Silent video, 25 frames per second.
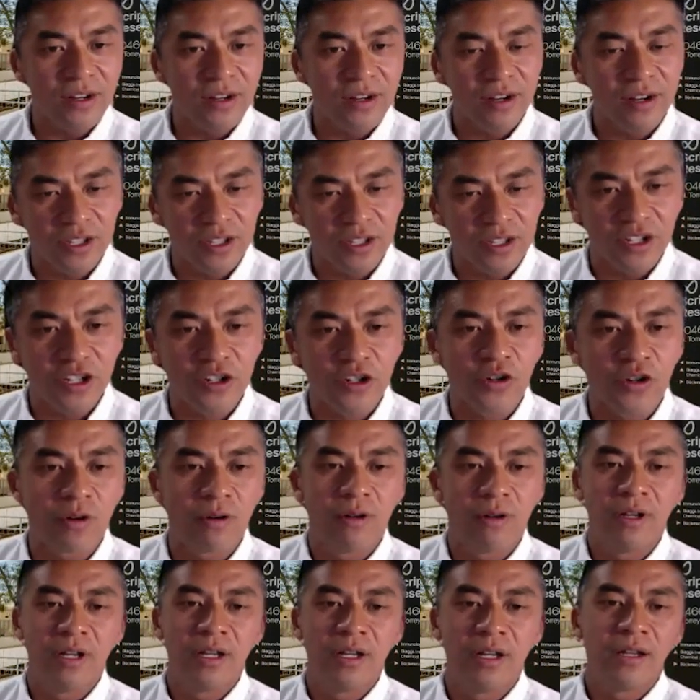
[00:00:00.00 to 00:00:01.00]
Here, here's a
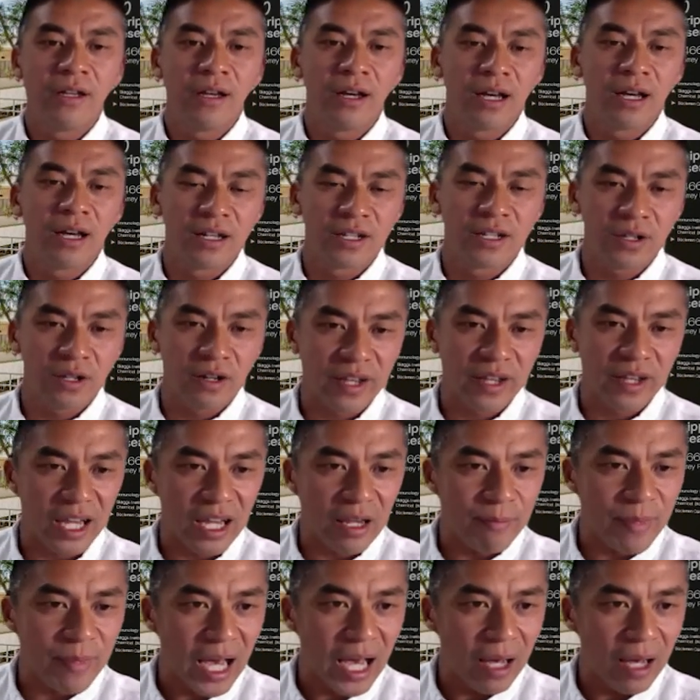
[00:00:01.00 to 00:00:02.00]
uh, sort of
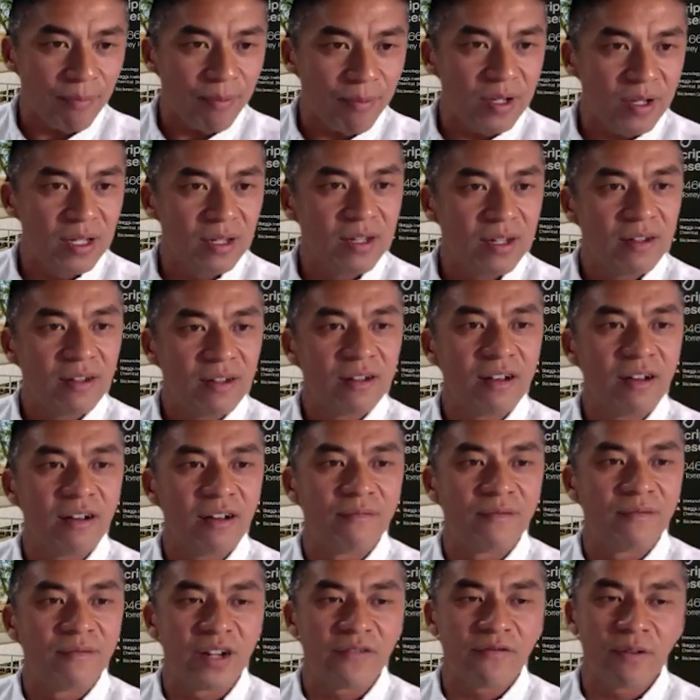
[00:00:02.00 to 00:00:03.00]
heat map
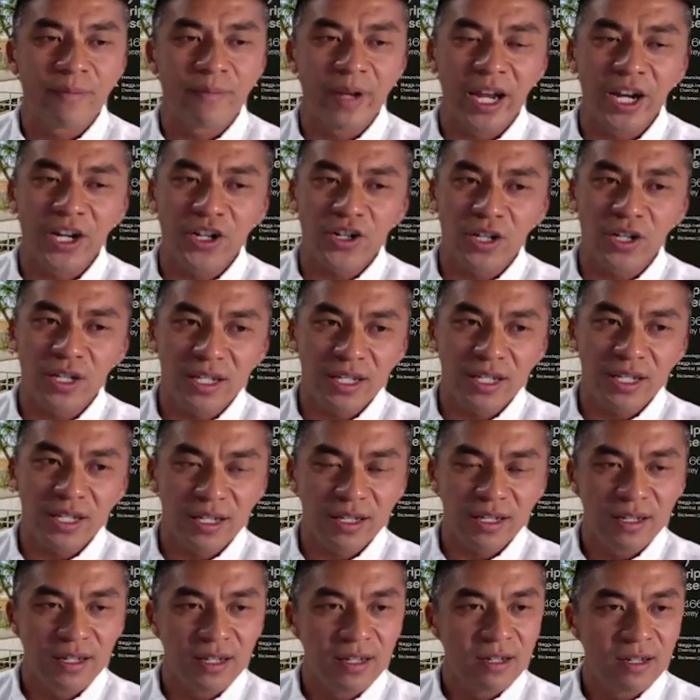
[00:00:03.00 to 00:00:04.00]
of different patients
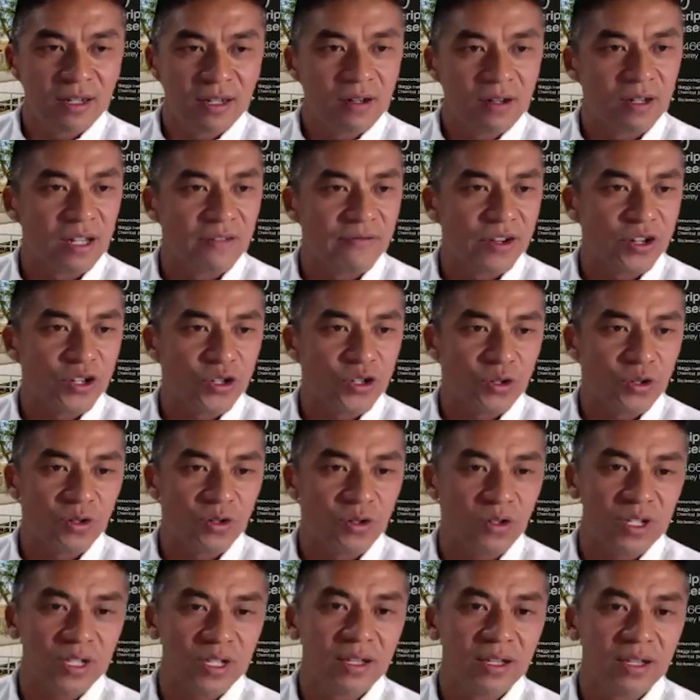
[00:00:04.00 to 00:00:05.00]
or
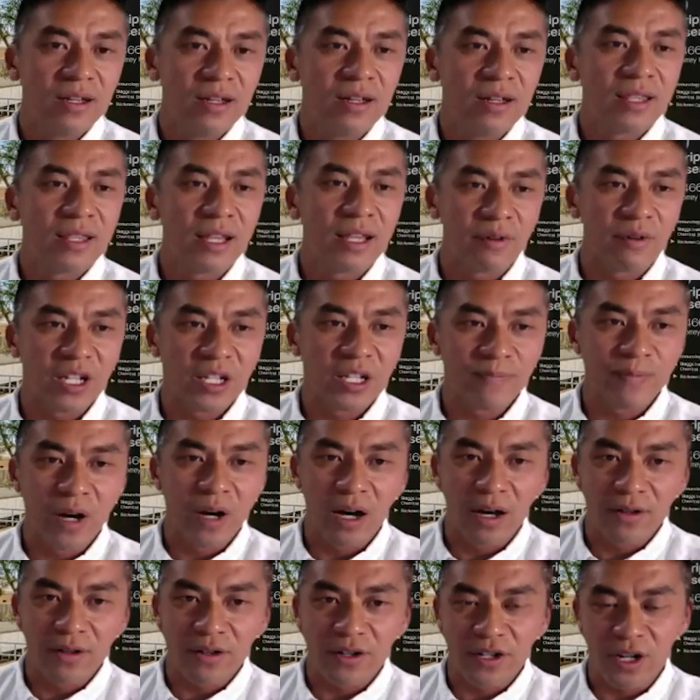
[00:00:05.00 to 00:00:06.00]
individuals that
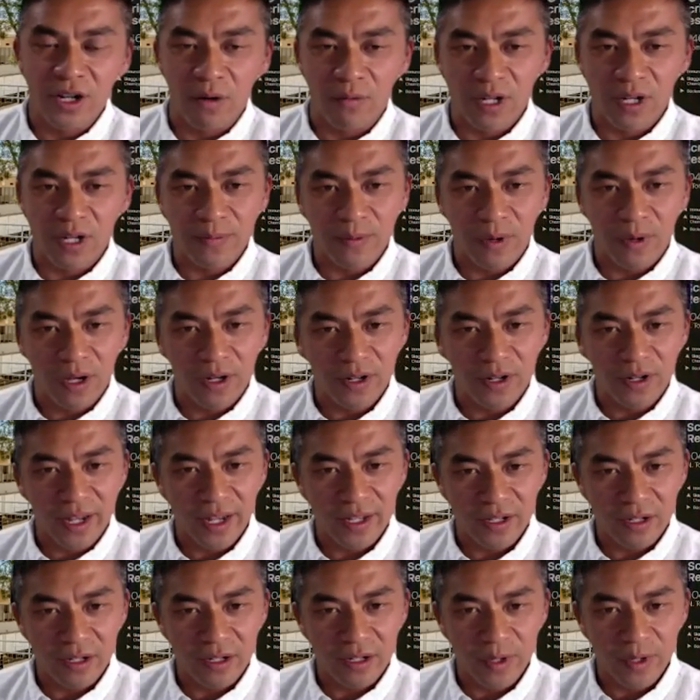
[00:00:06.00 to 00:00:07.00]
respond or don't respond to
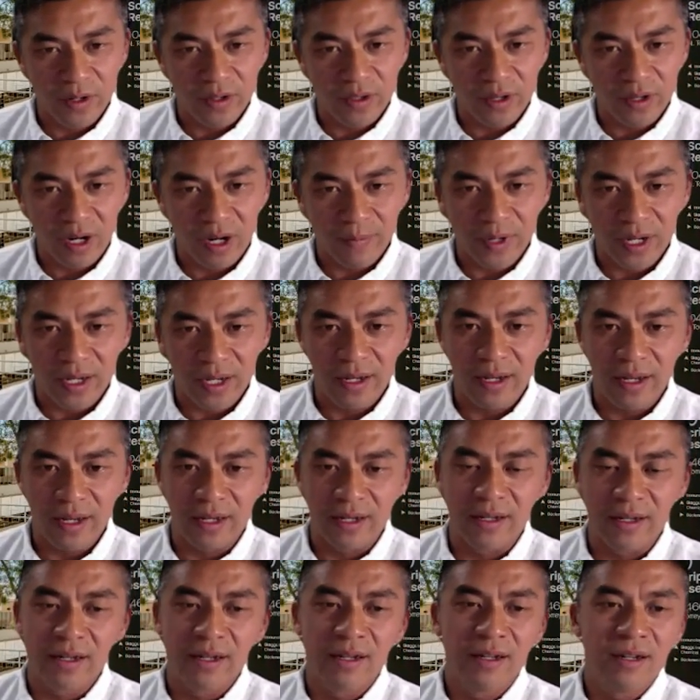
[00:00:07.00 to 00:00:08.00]
cancer immunotherapy.
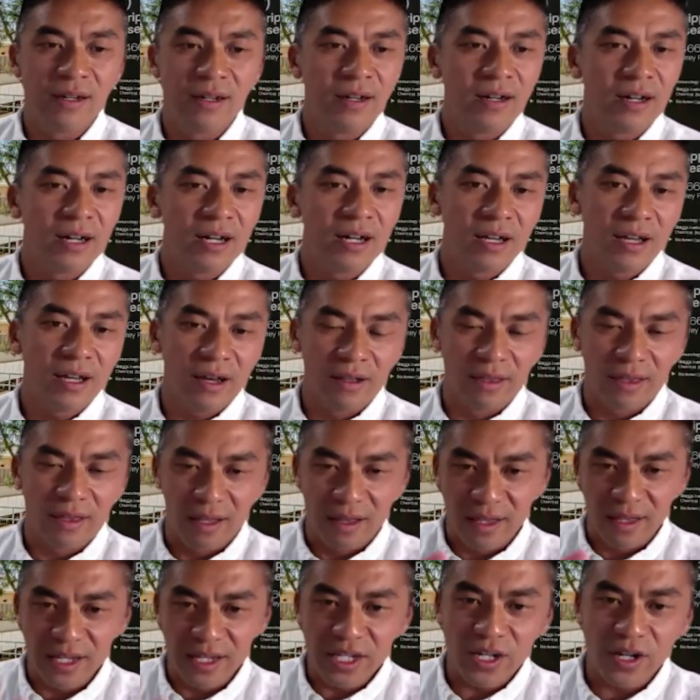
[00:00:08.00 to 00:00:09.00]
And on
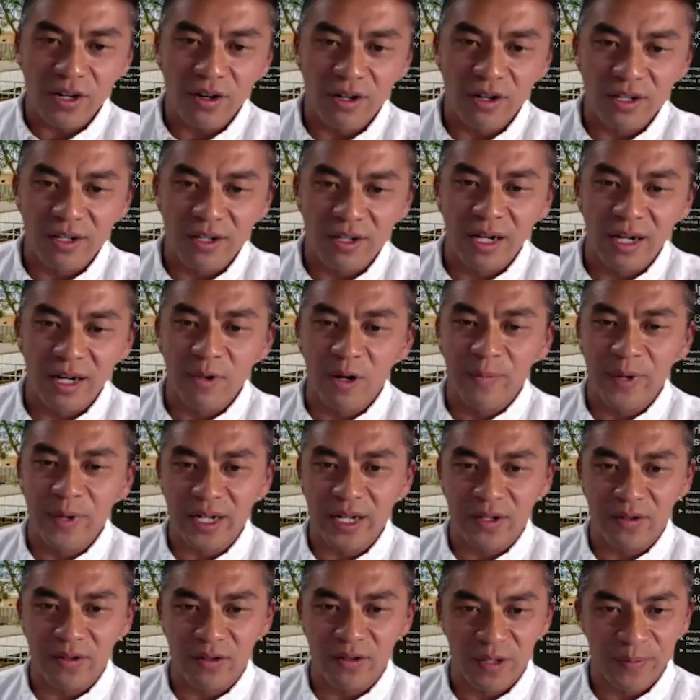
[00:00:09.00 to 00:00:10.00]
the list here is the number of
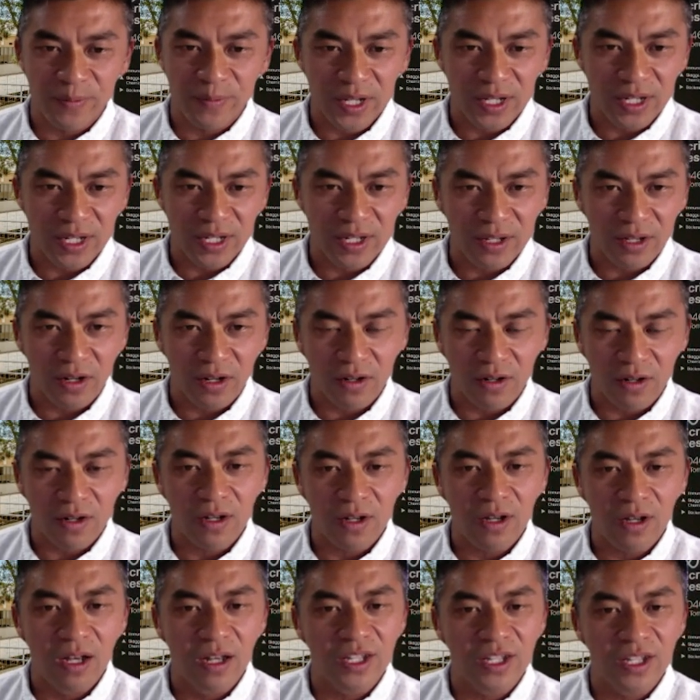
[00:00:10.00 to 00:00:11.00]
bacterial species that are
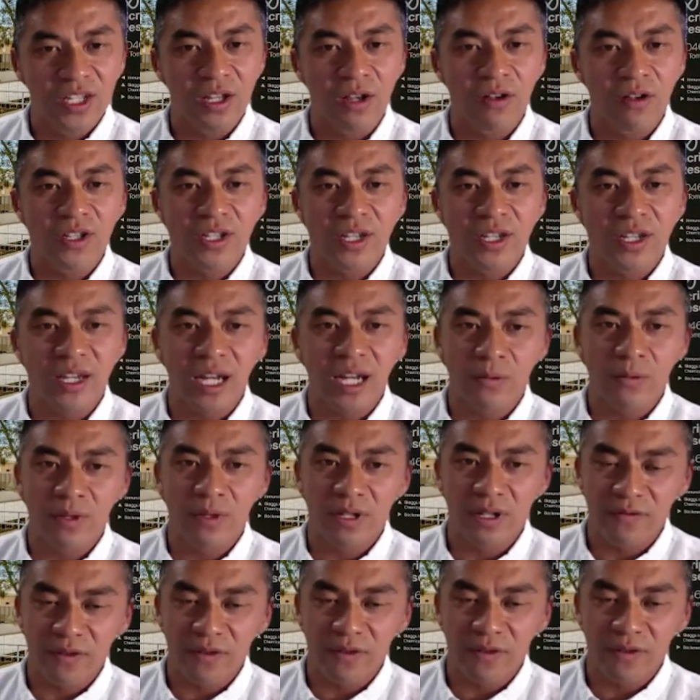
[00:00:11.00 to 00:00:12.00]
associated
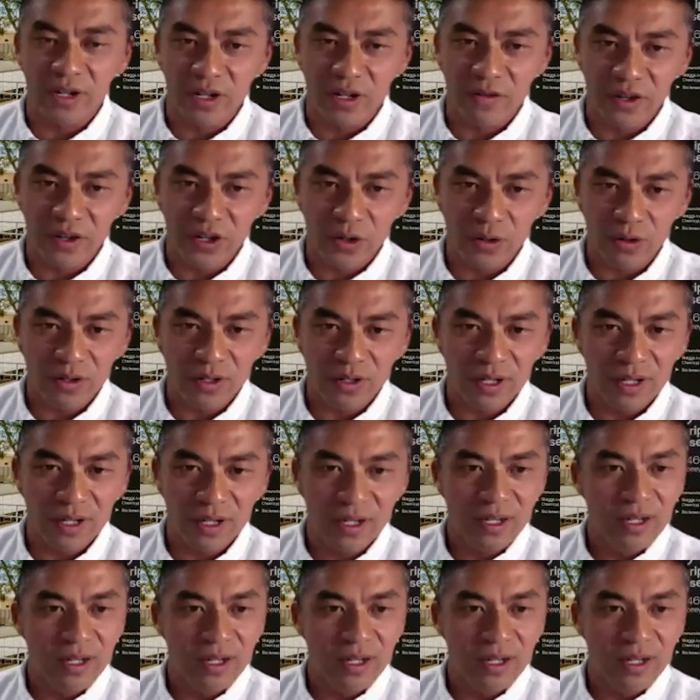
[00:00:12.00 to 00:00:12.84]
with different individuals.